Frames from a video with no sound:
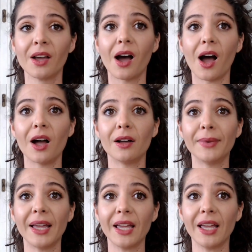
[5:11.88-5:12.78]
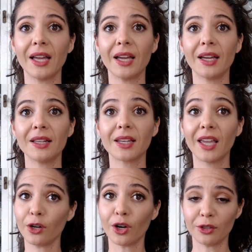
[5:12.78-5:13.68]
Um, and
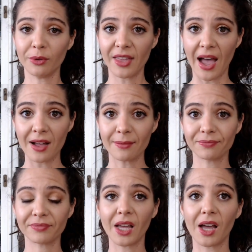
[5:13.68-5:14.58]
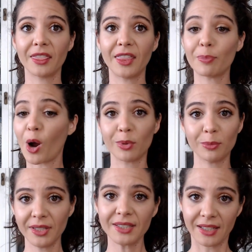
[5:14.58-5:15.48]
can't argue with that. Uh, they
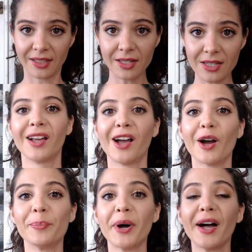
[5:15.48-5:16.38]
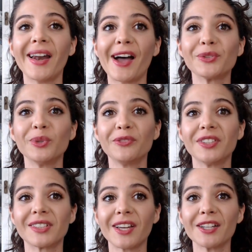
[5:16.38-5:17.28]
probably didn't. But as we've
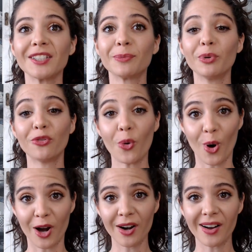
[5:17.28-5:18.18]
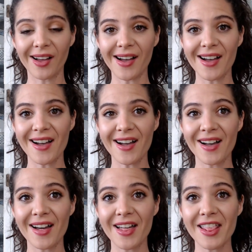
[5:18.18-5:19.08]
discussed before,
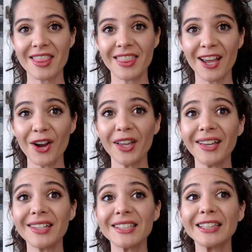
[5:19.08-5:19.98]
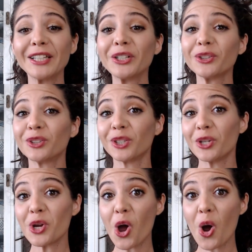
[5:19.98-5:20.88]
uh, there is little to
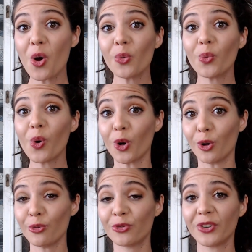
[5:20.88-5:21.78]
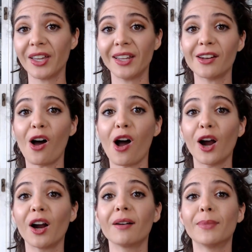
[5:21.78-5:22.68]
no wolf in
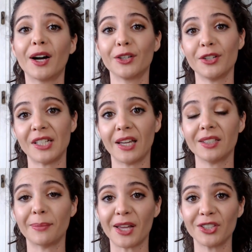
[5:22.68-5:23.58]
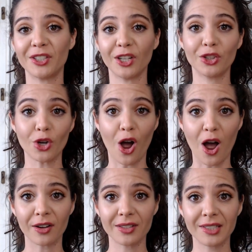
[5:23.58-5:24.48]
our modern day domestic
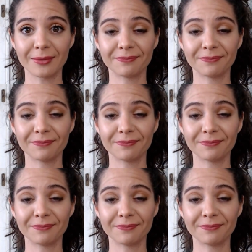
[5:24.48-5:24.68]
dogs.